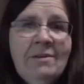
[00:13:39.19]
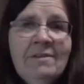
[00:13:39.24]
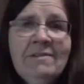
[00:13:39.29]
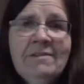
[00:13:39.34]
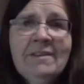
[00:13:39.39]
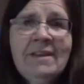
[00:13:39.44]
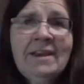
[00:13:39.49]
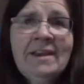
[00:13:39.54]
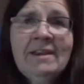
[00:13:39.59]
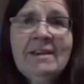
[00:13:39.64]
He
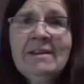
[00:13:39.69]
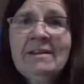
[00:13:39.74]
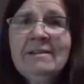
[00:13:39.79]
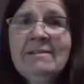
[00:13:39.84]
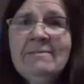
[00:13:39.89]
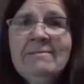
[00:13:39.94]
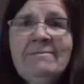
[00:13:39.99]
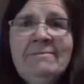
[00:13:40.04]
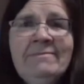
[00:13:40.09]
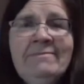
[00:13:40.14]
was like
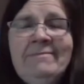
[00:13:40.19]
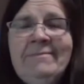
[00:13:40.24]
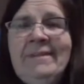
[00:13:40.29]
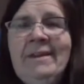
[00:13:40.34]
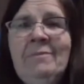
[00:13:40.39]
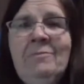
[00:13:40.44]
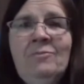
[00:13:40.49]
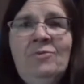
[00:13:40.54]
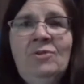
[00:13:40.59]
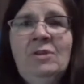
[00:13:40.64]

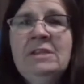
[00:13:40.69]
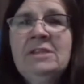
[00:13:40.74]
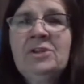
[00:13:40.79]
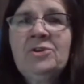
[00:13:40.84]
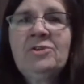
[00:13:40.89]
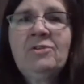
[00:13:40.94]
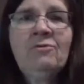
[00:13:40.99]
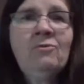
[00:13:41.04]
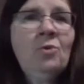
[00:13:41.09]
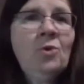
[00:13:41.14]
a
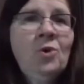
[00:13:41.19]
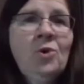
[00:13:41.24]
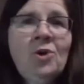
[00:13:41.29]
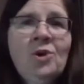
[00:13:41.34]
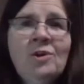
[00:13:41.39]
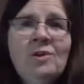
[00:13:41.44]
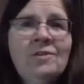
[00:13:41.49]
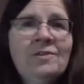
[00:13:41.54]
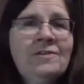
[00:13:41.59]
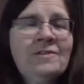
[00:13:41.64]
prisoner of
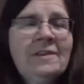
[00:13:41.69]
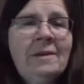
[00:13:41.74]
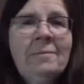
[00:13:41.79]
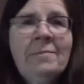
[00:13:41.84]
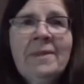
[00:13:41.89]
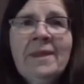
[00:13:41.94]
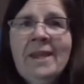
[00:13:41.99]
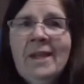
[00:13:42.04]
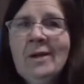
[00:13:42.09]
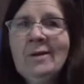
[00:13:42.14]
war or
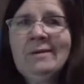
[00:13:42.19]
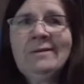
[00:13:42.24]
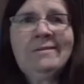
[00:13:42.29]
something,